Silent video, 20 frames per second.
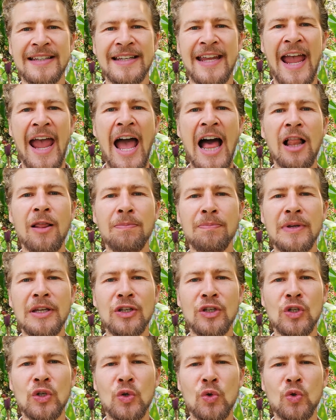helping
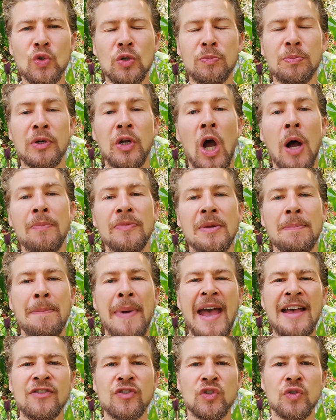you to become the
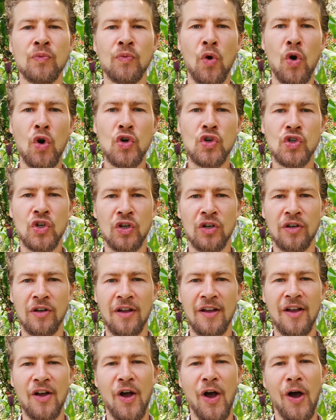best version
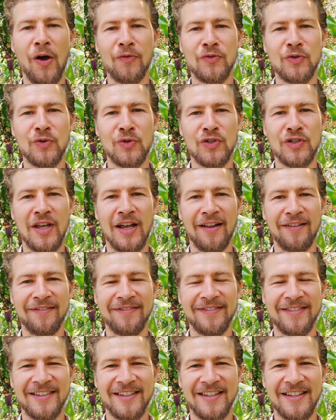of
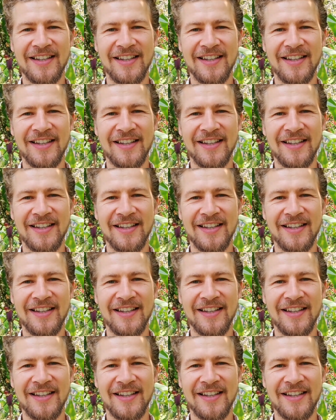yourself.